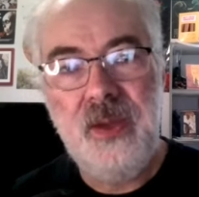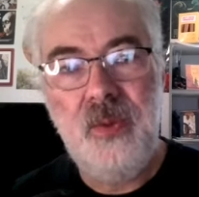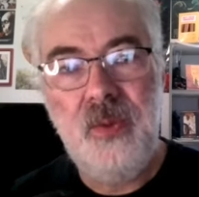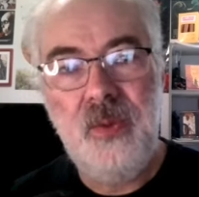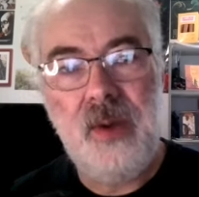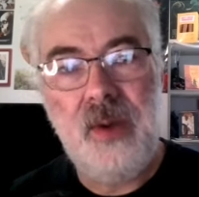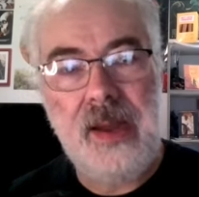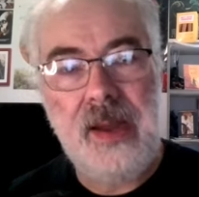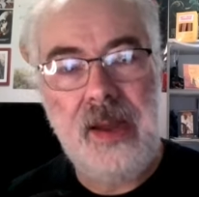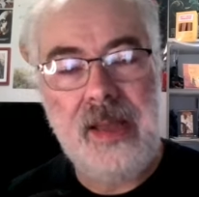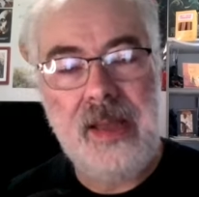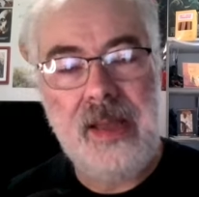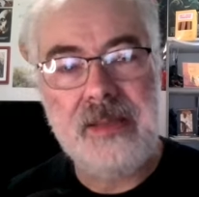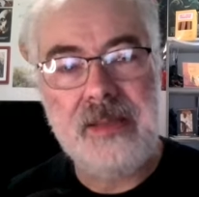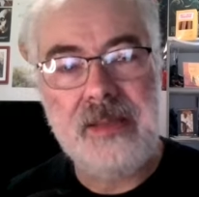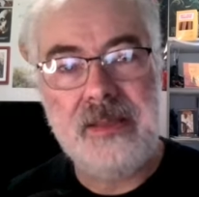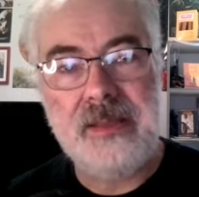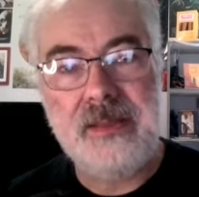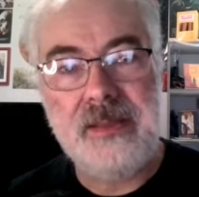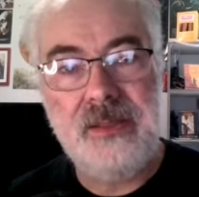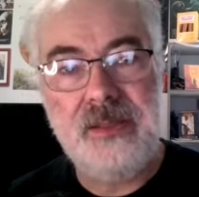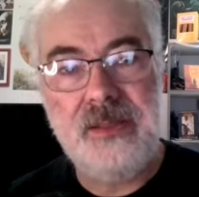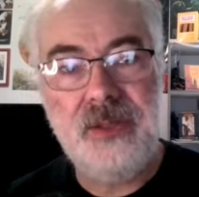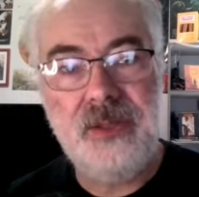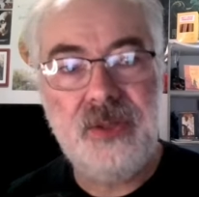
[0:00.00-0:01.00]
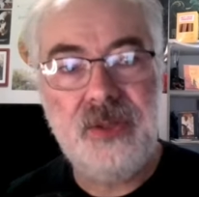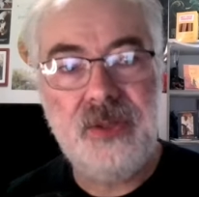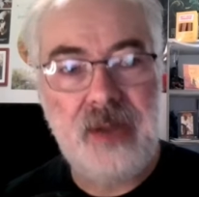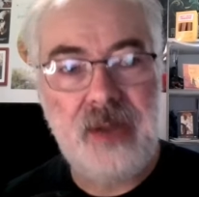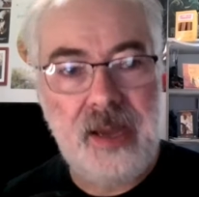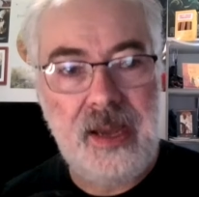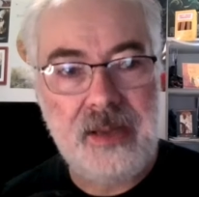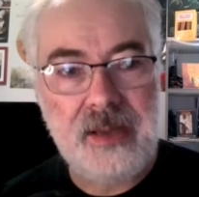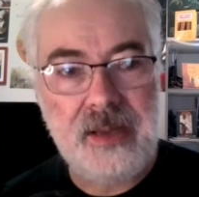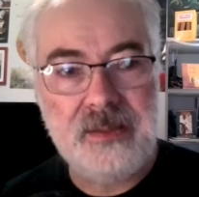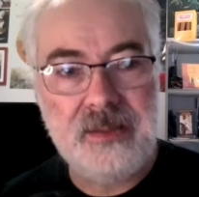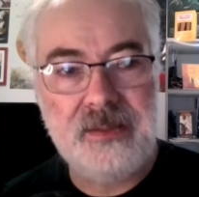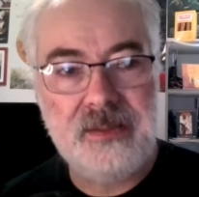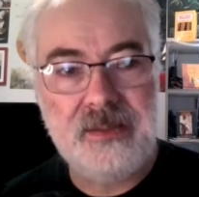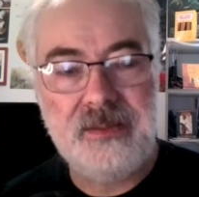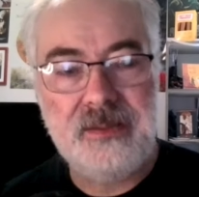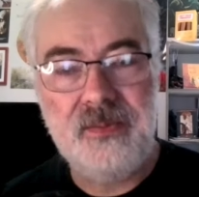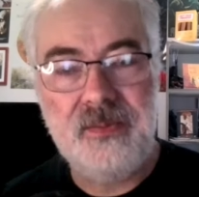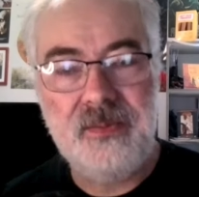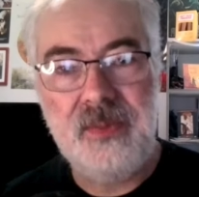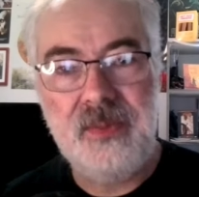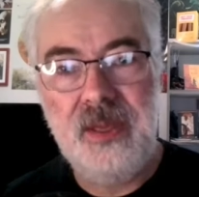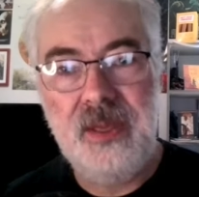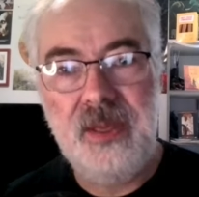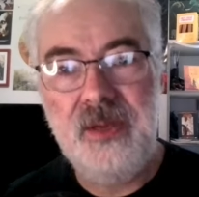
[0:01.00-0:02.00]
Whereas Zertrax,
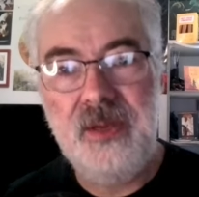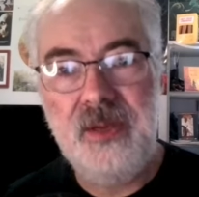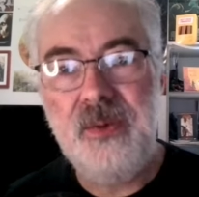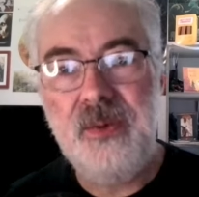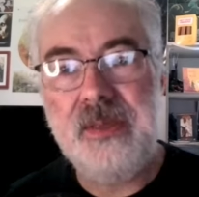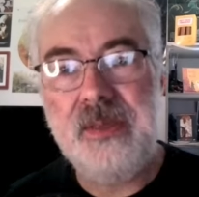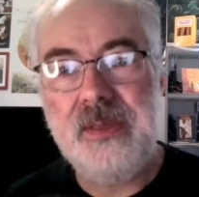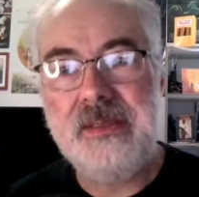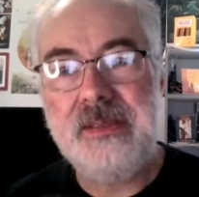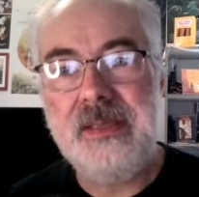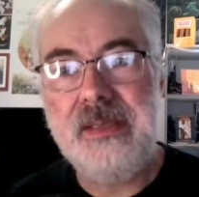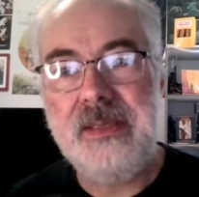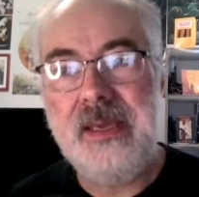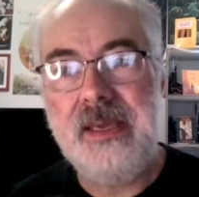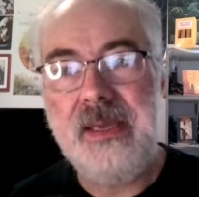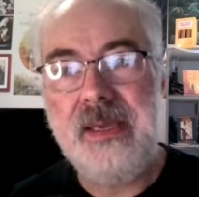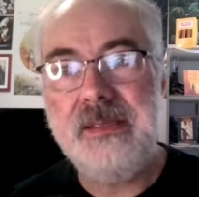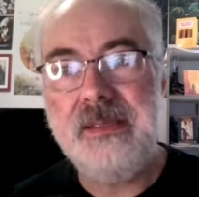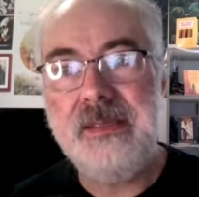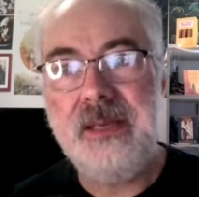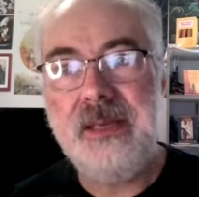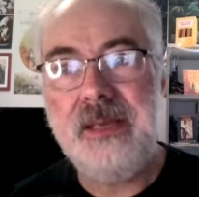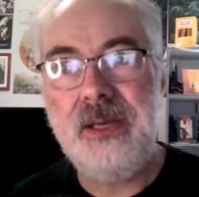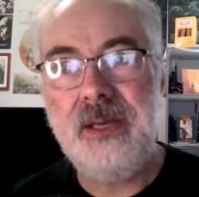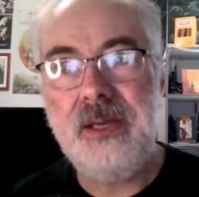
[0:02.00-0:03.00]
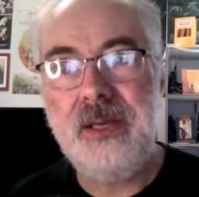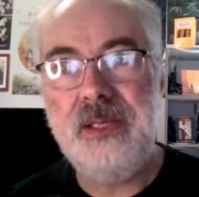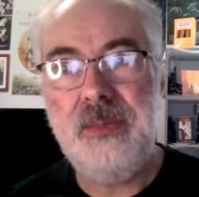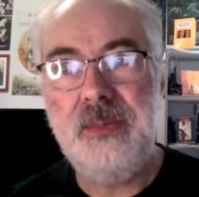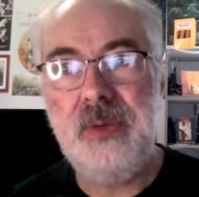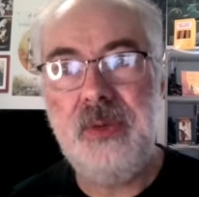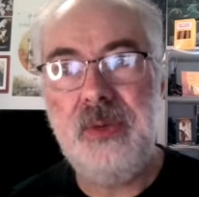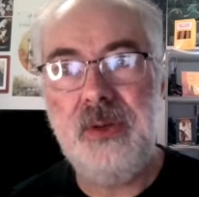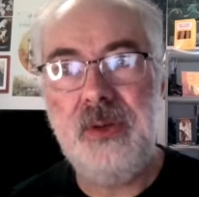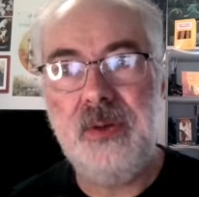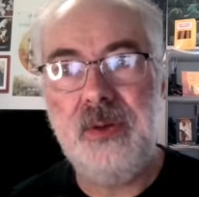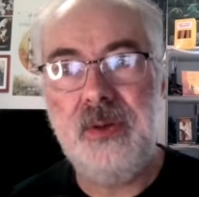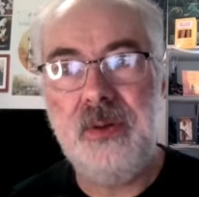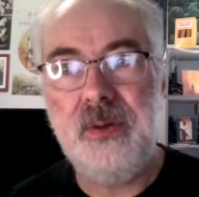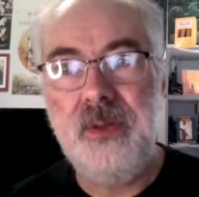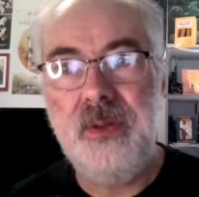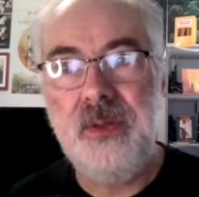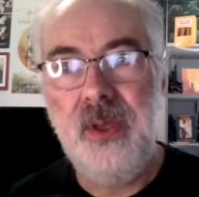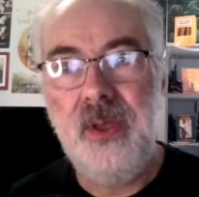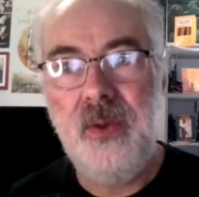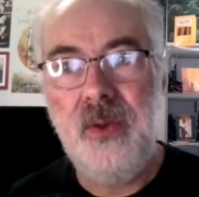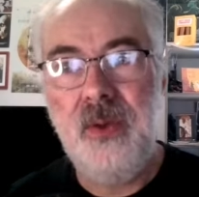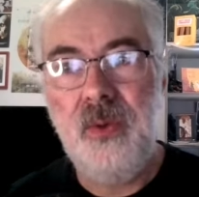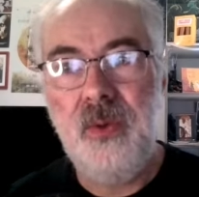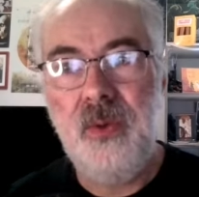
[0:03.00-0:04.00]
who is the stereotypical,
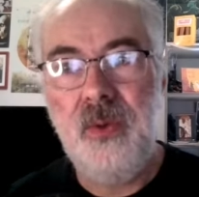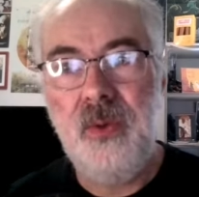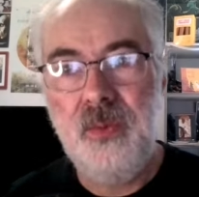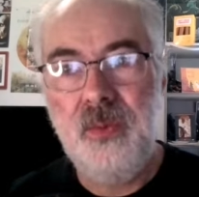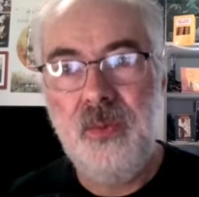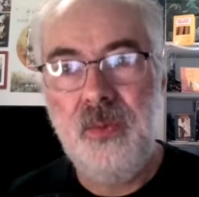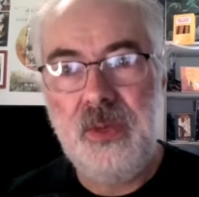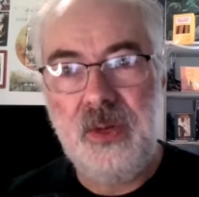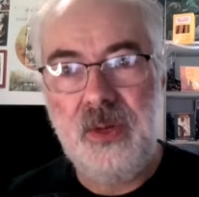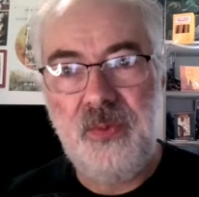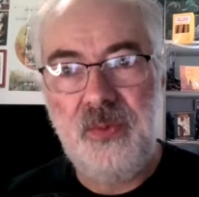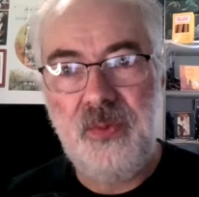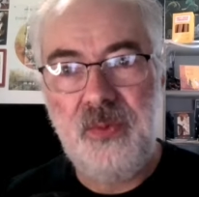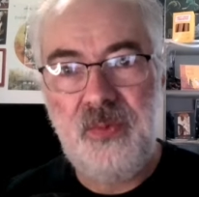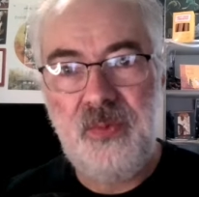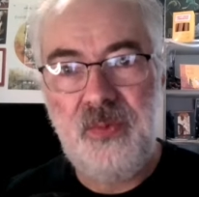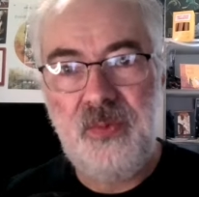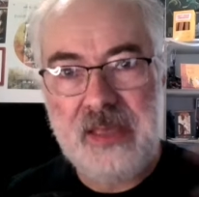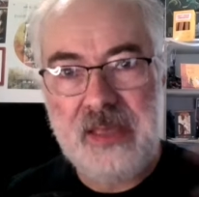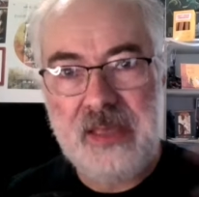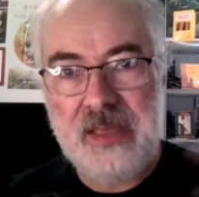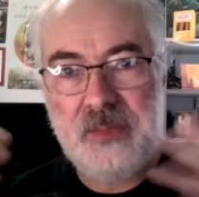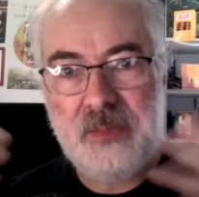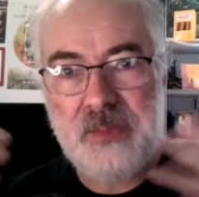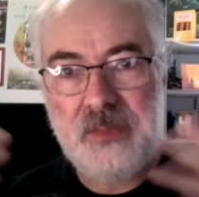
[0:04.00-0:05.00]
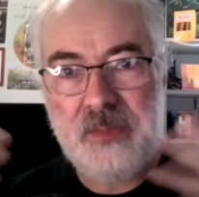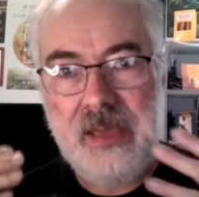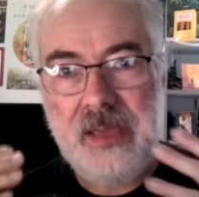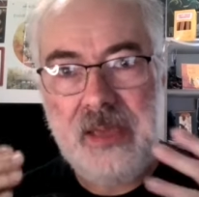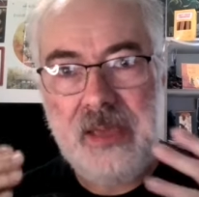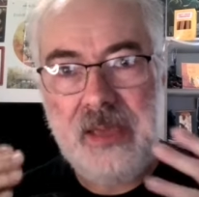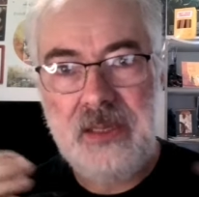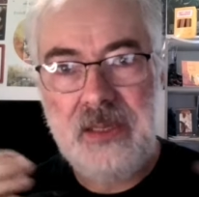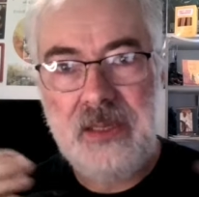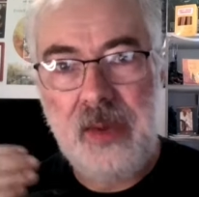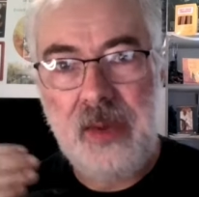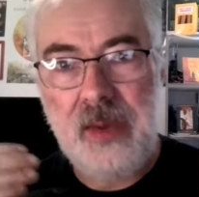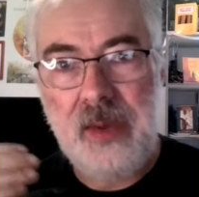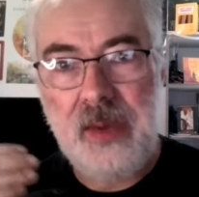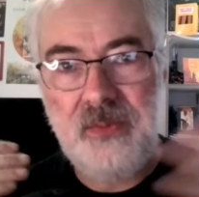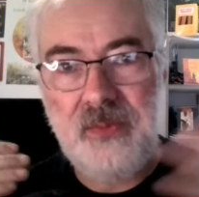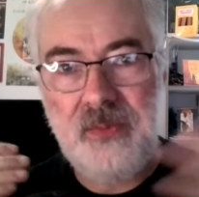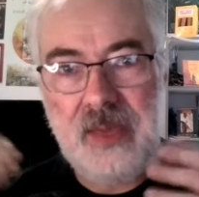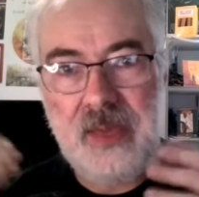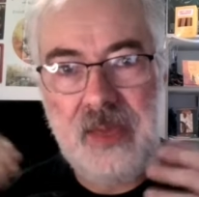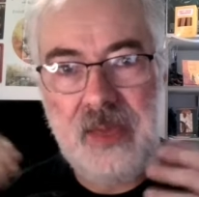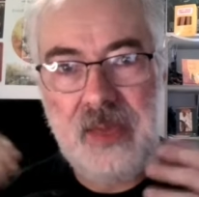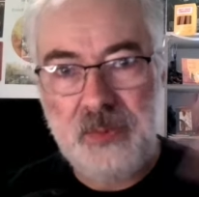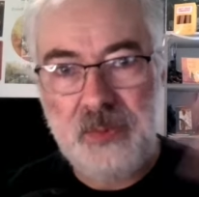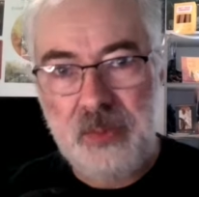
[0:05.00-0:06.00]
face painted, white
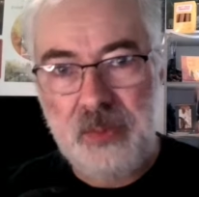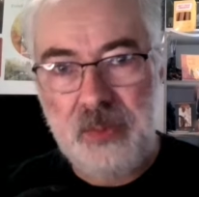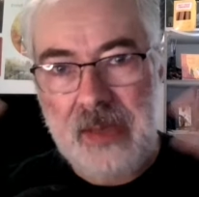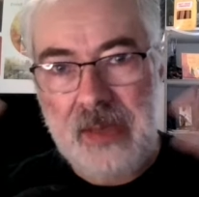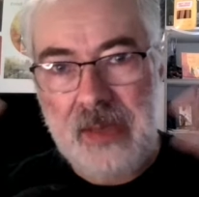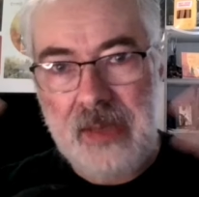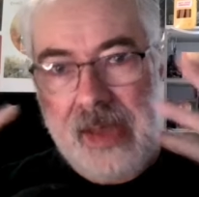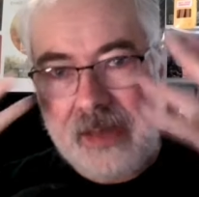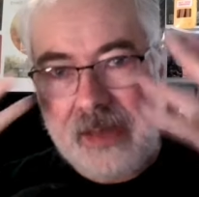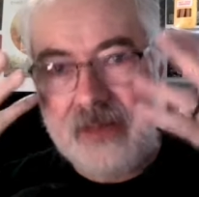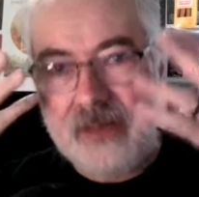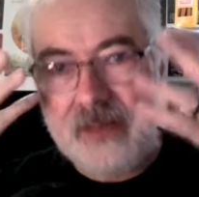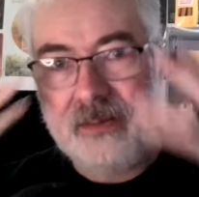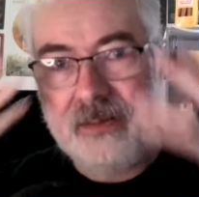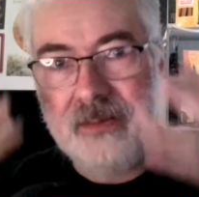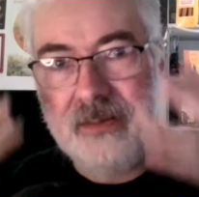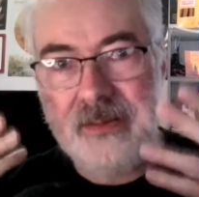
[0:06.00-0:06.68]
face, black,